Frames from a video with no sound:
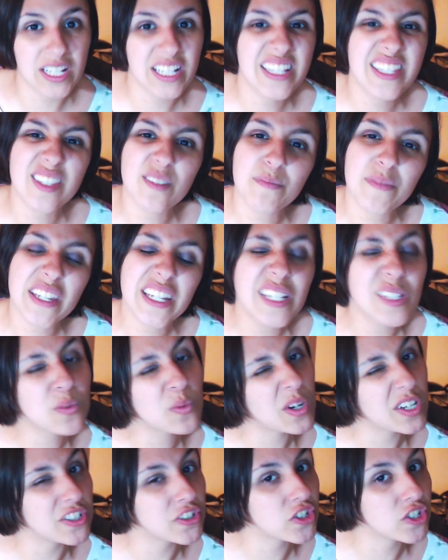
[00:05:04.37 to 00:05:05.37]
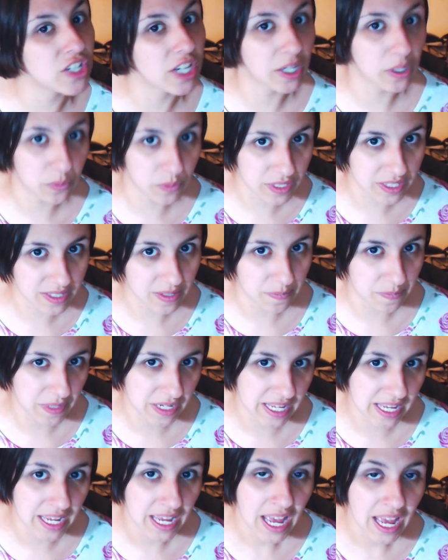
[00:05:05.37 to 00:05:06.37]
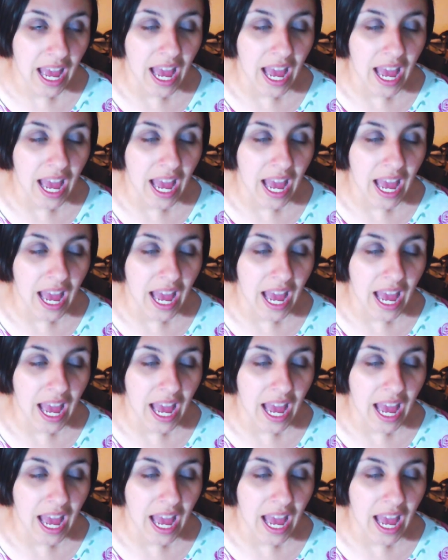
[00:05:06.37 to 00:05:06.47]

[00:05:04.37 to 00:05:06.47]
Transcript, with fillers: It's something I'd want to share with somebody.